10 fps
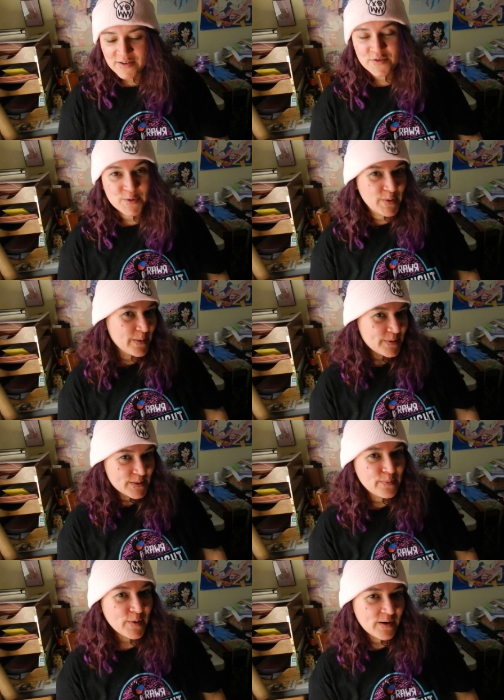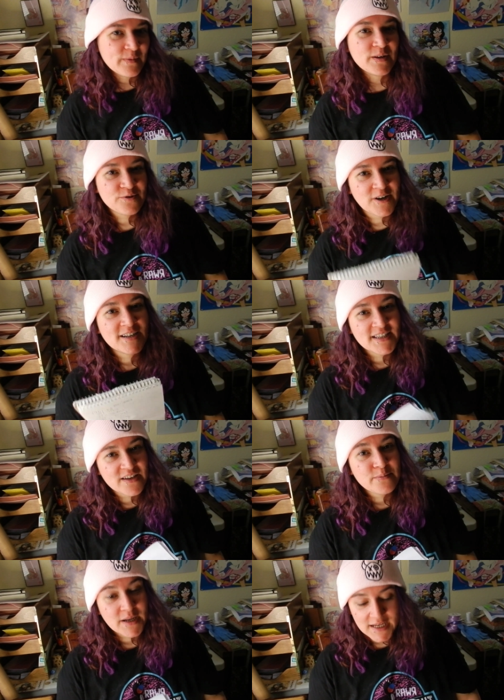Food prep is important when you're trying to
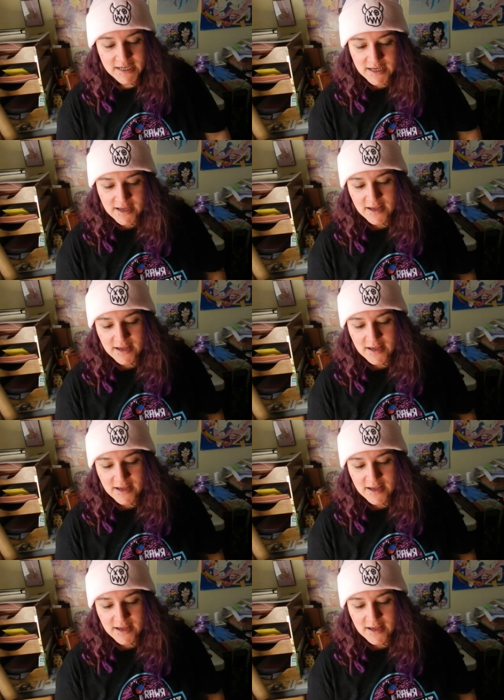save money.